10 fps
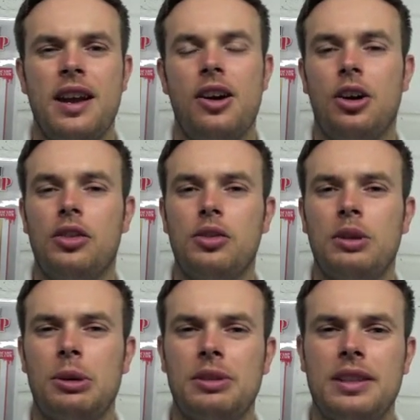or doing
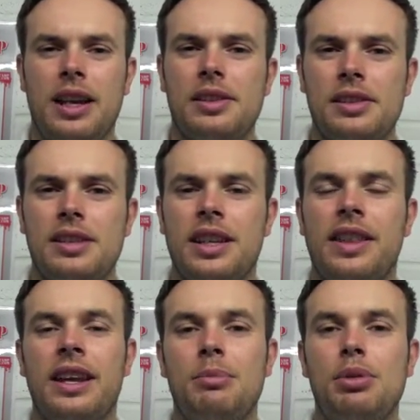our tasks, and
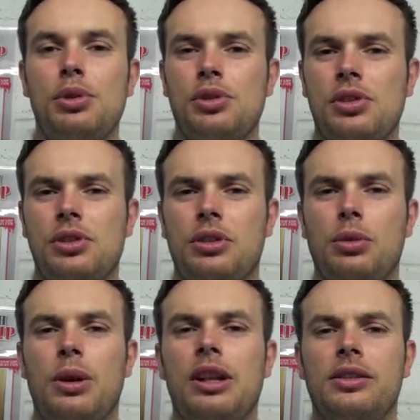then post sort
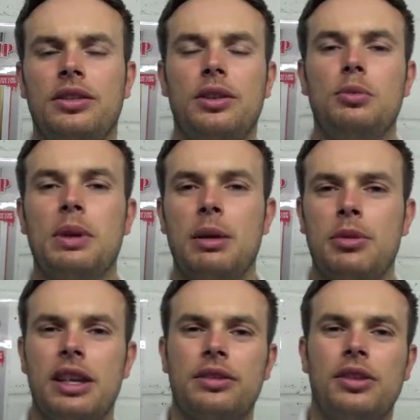of 2 PM in
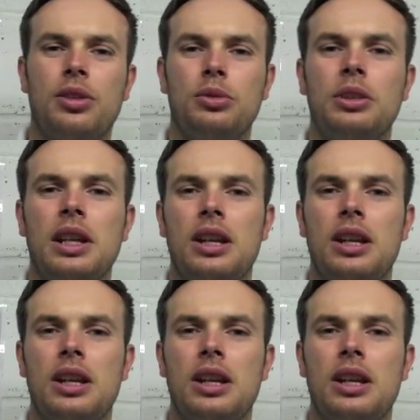the afternoon,